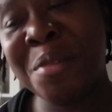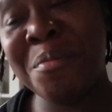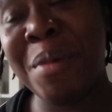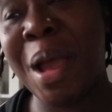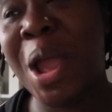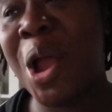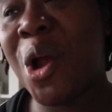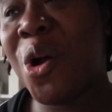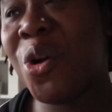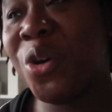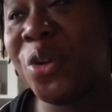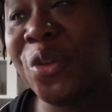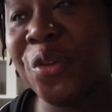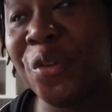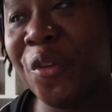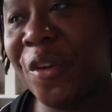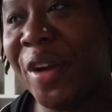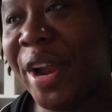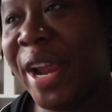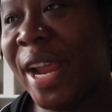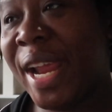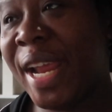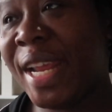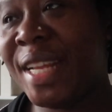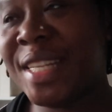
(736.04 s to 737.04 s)
My old
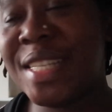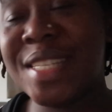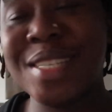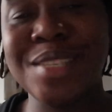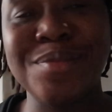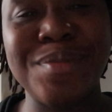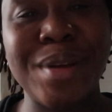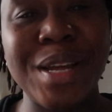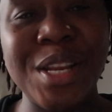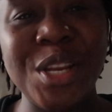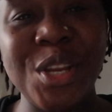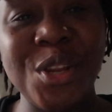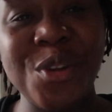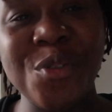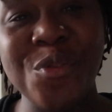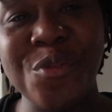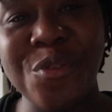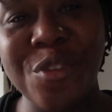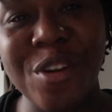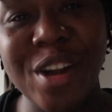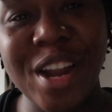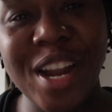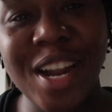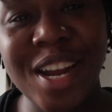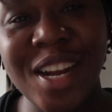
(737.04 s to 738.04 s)
friends, my new
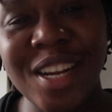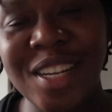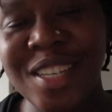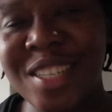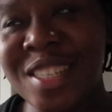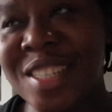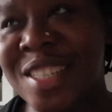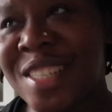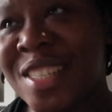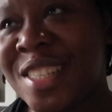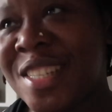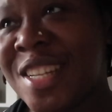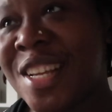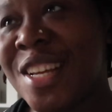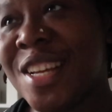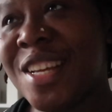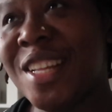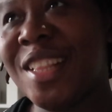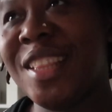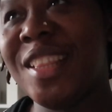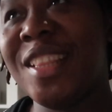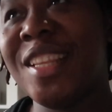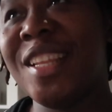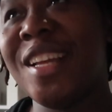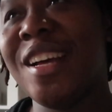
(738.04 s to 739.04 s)
friends,
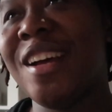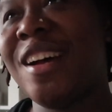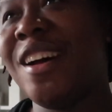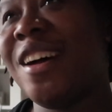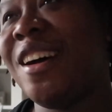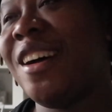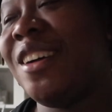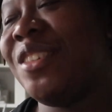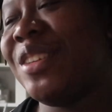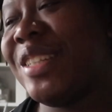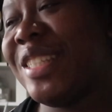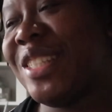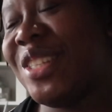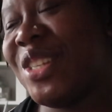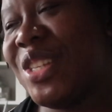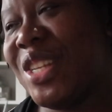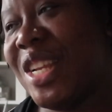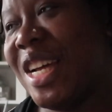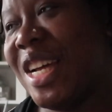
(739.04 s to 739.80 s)
oh they're so